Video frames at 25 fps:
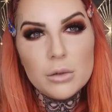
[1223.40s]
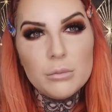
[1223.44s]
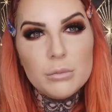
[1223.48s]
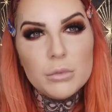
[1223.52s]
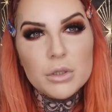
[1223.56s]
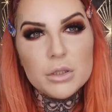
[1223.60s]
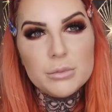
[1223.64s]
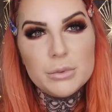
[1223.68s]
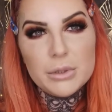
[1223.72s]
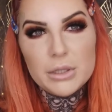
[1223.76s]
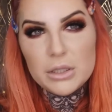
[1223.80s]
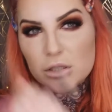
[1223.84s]

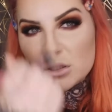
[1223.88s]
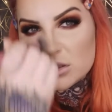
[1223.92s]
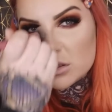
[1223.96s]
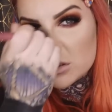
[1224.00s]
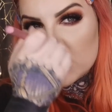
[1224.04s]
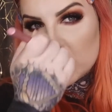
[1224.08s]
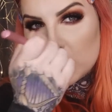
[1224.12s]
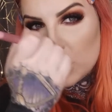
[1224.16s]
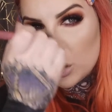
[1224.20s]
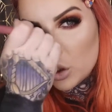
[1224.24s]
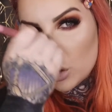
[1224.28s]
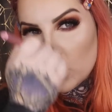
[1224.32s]
Must be just
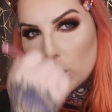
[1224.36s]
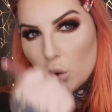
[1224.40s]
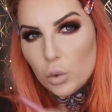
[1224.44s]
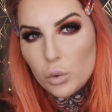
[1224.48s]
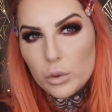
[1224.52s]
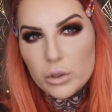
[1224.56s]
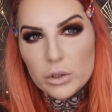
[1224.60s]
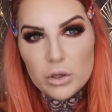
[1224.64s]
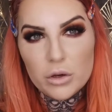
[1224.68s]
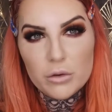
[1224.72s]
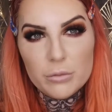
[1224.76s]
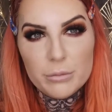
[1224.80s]

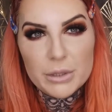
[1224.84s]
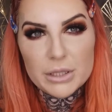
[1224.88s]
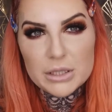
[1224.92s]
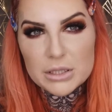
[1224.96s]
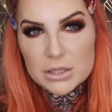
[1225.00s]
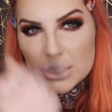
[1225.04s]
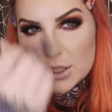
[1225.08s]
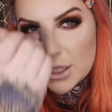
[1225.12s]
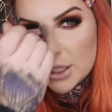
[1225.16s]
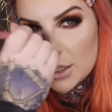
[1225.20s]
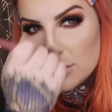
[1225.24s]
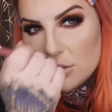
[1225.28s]
glowing off my
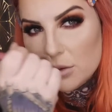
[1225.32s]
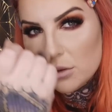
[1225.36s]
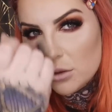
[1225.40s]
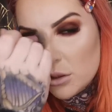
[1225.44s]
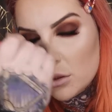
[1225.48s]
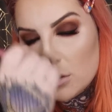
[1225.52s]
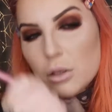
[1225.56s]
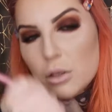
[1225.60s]
skin.